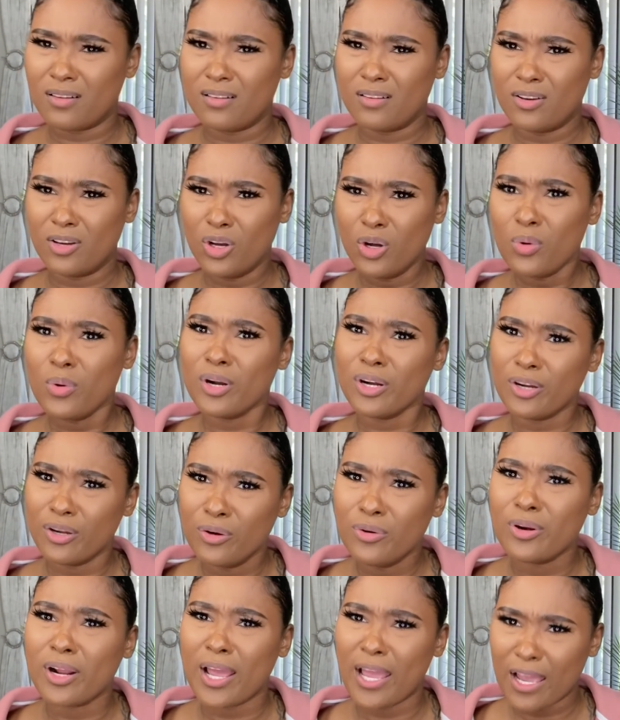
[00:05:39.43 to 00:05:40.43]
Who
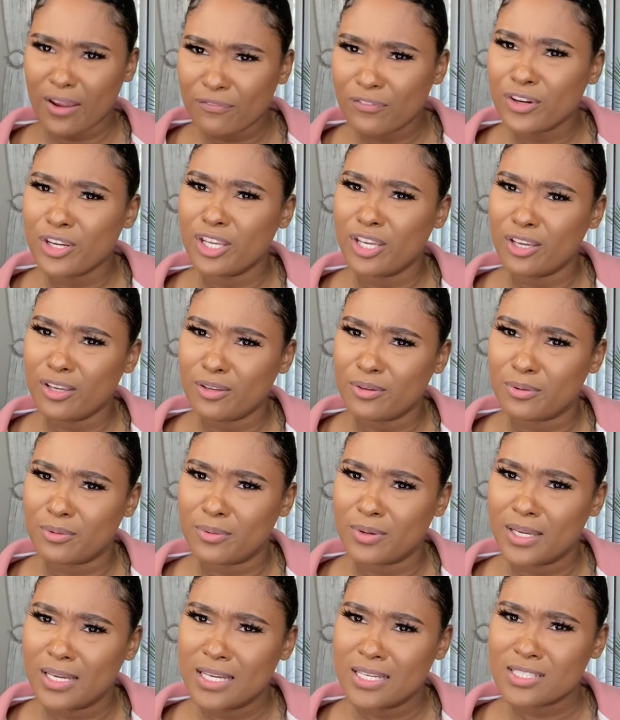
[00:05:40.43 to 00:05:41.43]
the F are you?"
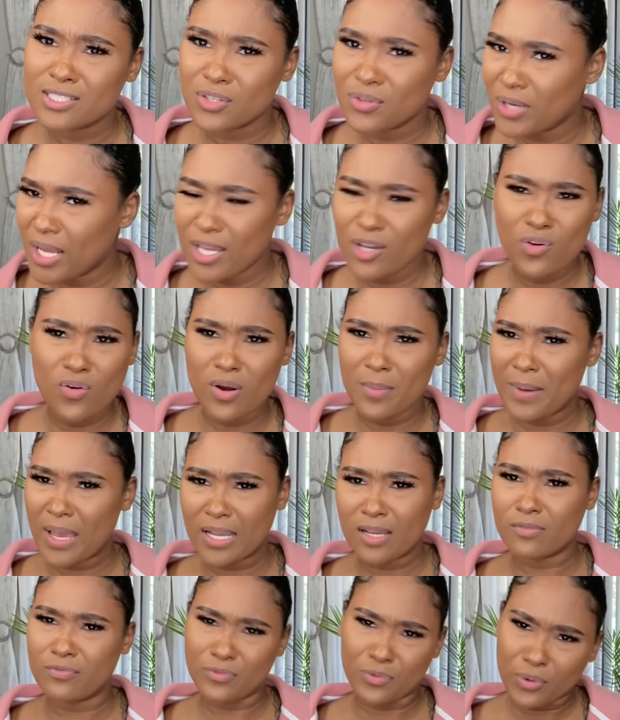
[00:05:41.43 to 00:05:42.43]
So they going
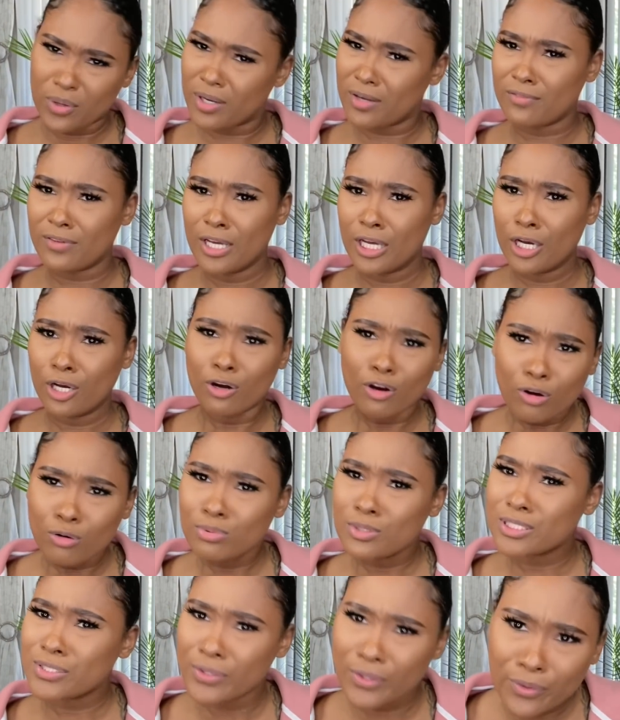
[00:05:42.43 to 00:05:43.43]
back and forth, who
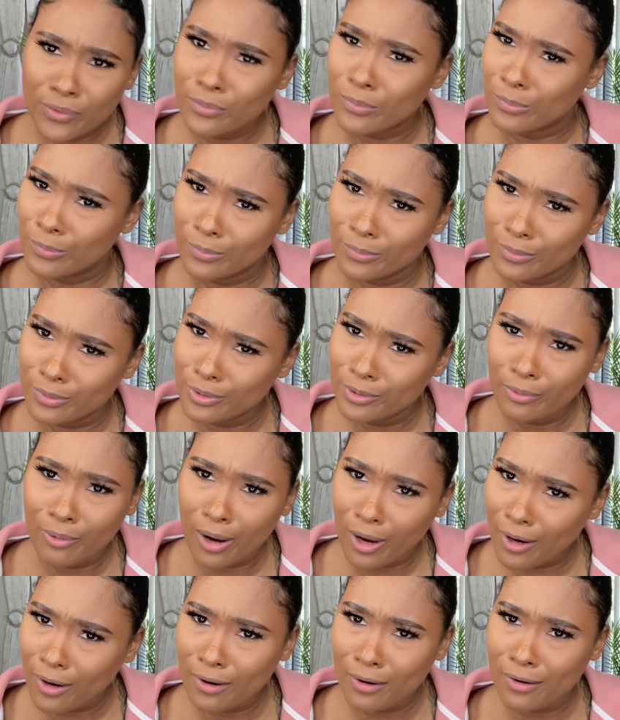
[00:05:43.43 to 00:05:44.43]
was who? You
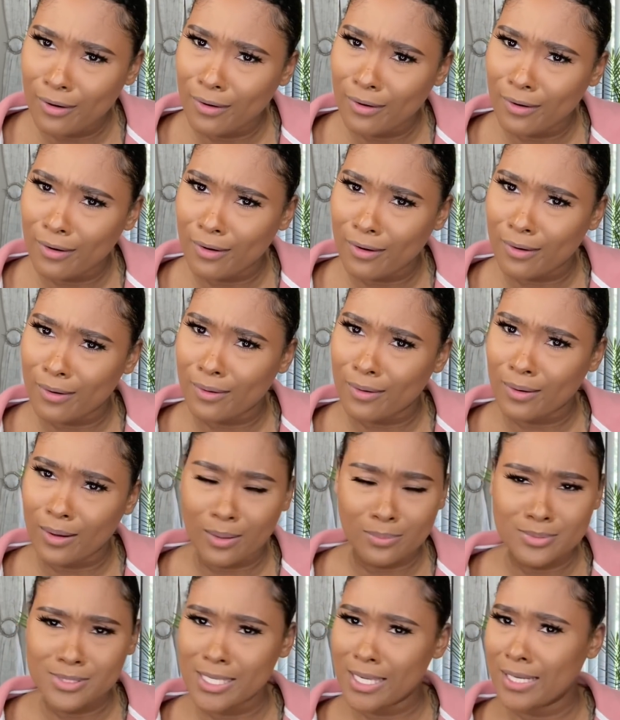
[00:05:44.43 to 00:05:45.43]
heard?
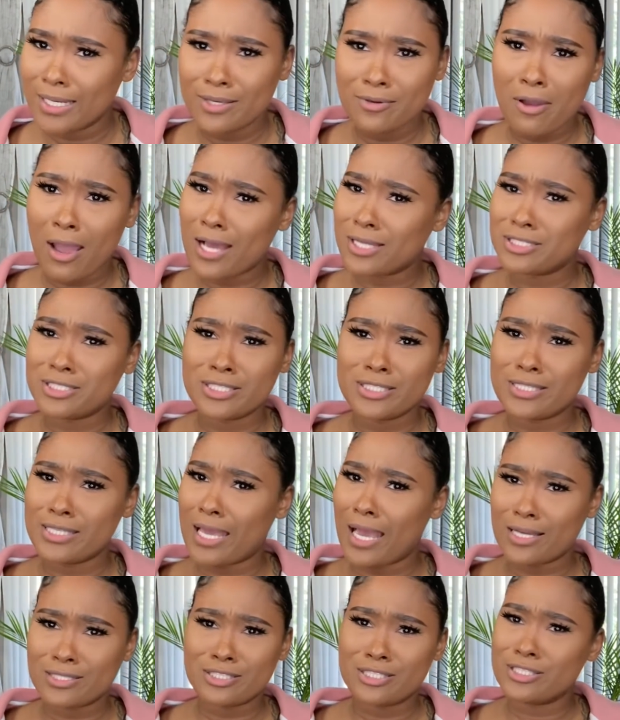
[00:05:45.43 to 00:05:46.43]
I'm telling you
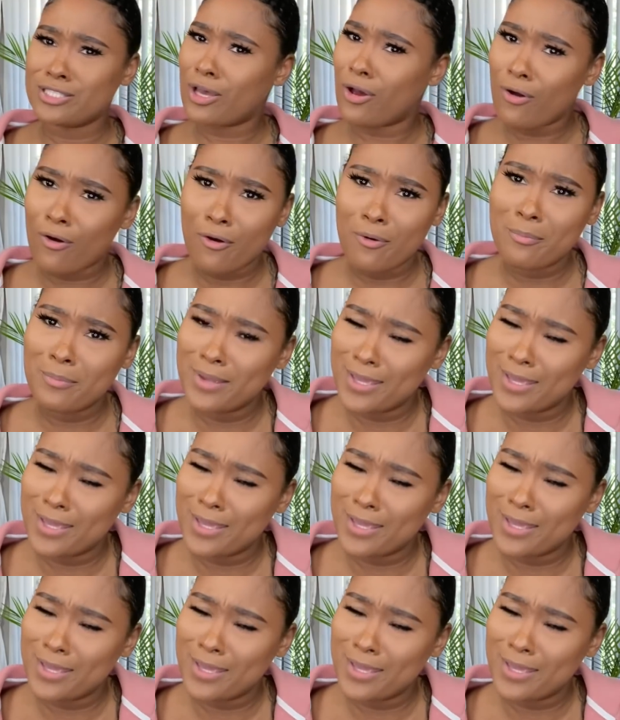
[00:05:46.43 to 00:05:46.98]
how she told